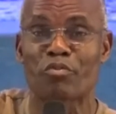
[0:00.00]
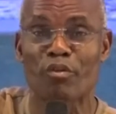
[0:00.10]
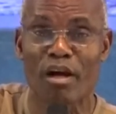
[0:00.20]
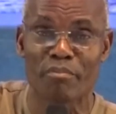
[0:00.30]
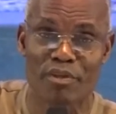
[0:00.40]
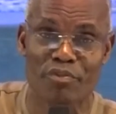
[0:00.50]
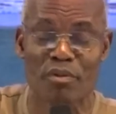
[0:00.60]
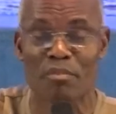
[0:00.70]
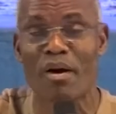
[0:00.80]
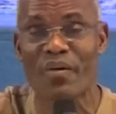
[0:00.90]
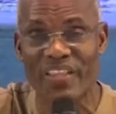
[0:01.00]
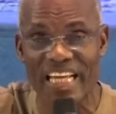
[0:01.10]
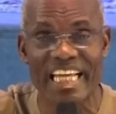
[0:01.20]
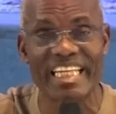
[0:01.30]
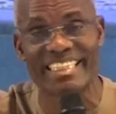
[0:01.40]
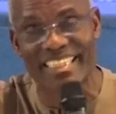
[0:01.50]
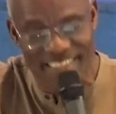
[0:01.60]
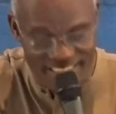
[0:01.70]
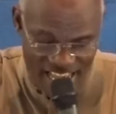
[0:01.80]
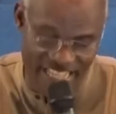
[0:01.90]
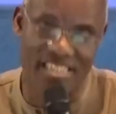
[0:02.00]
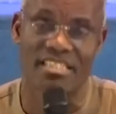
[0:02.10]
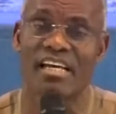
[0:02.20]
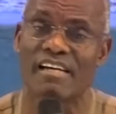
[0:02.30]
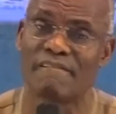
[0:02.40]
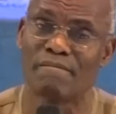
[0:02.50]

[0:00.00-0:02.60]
probably from about the eighth and the ninth year.